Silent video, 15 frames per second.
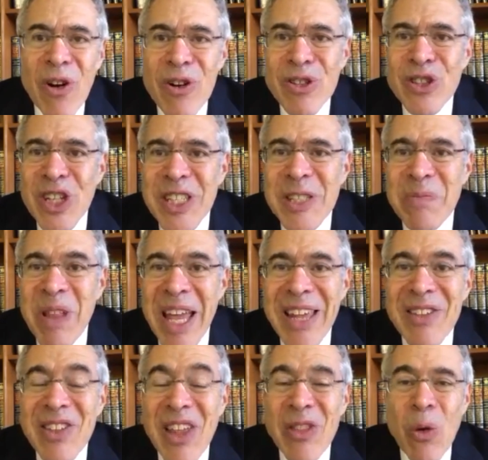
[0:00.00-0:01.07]
Hirsch
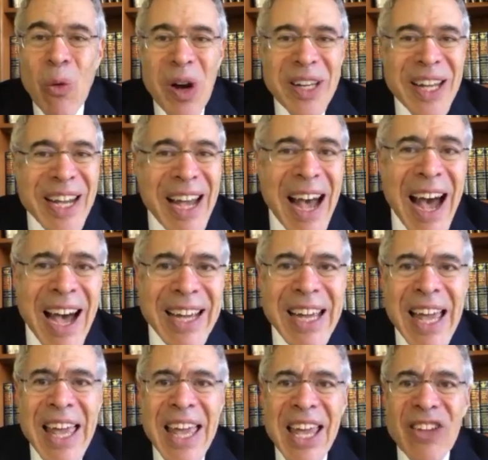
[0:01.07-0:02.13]
explains that the word Chag